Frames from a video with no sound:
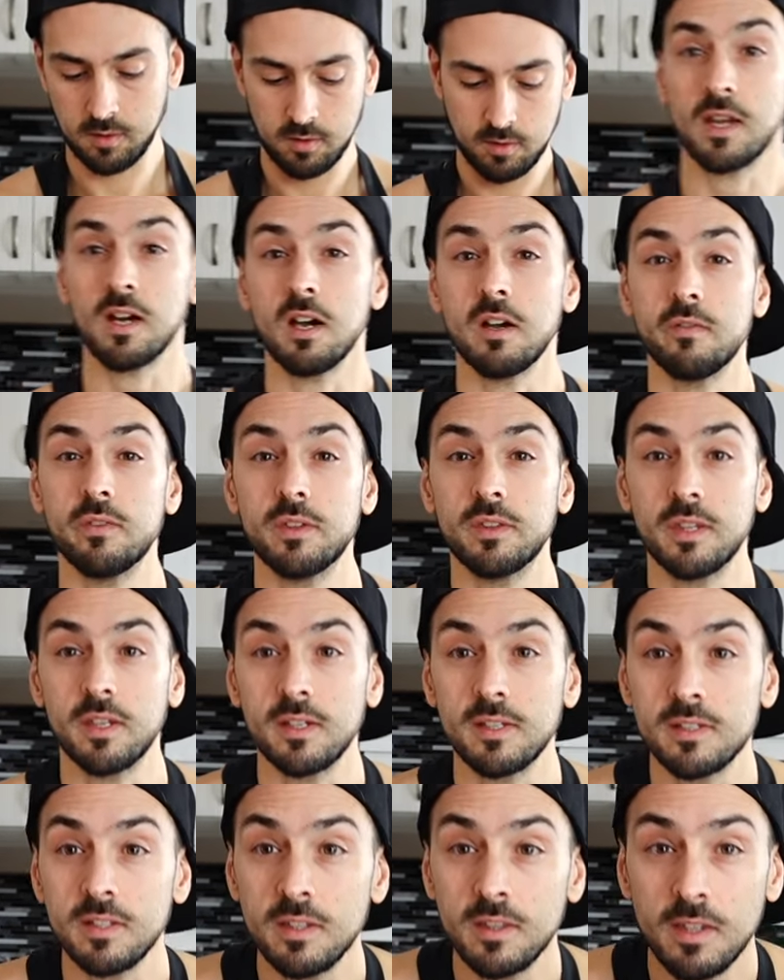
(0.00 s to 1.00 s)
Now
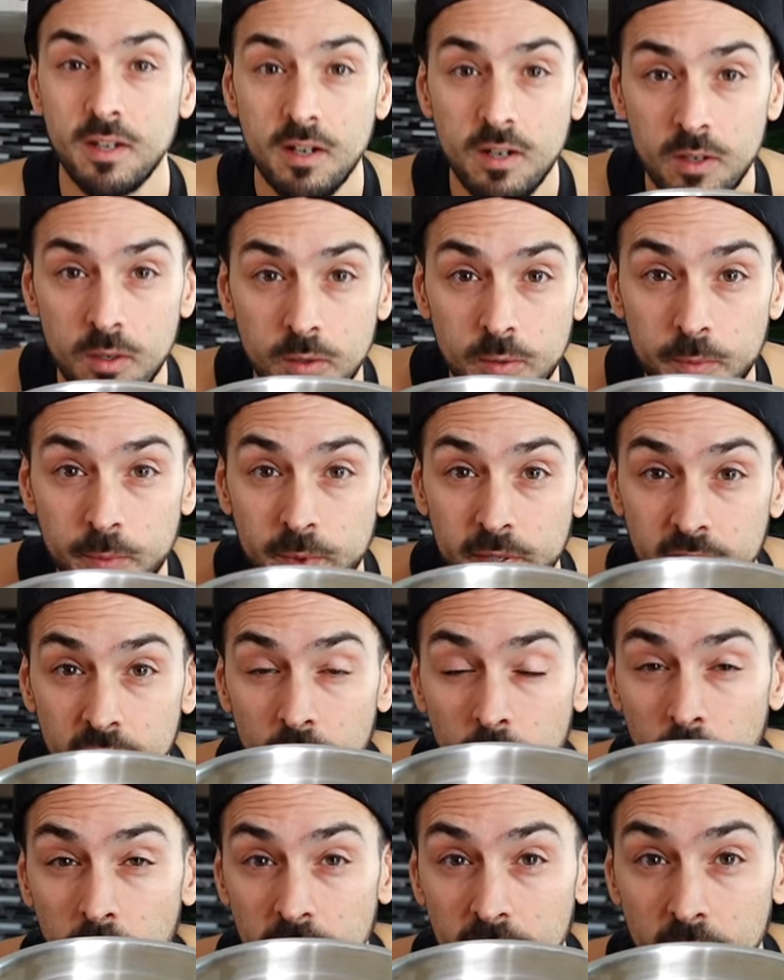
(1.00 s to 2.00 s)
everything is in there. We're
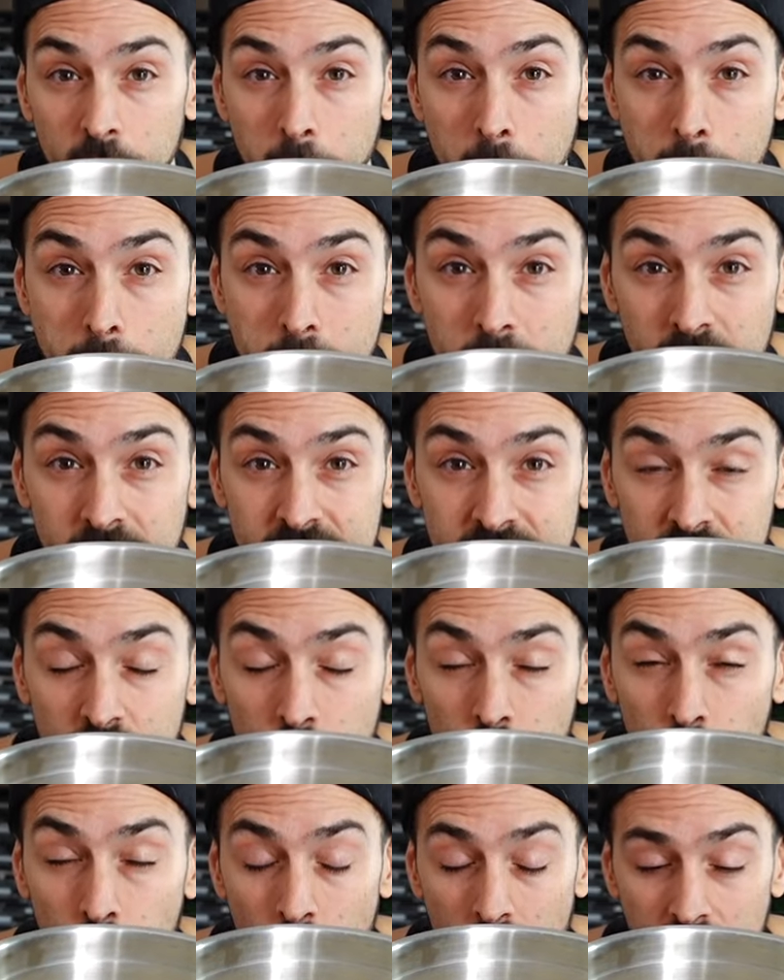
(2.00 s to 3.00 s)
gonna wanna mix it
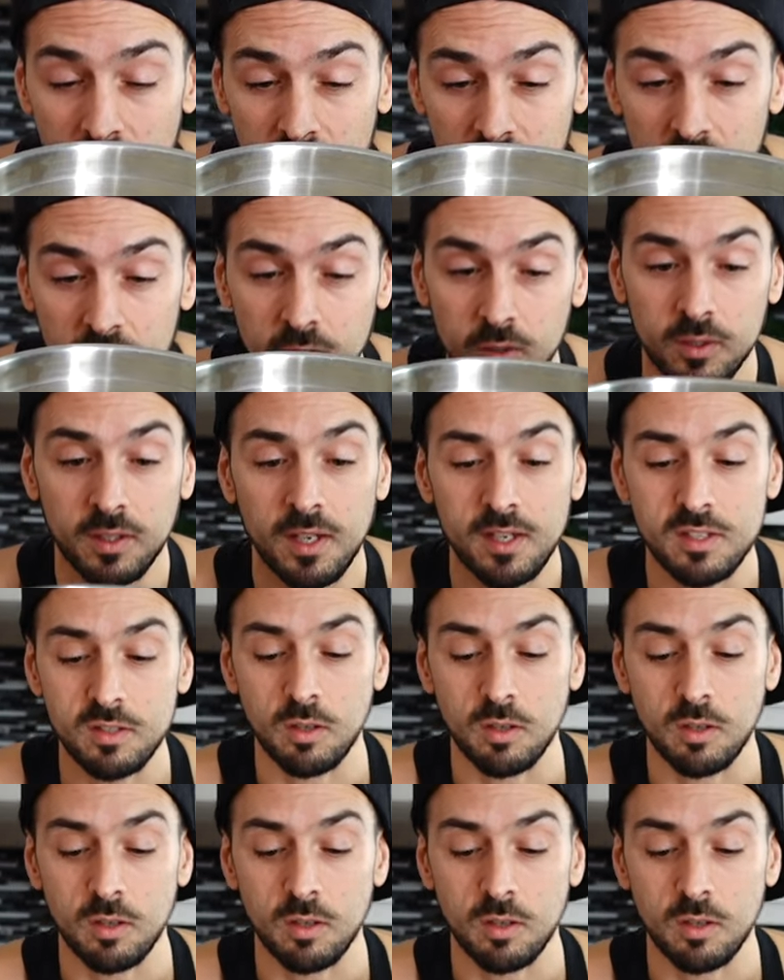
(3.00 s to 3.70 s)
well, okay?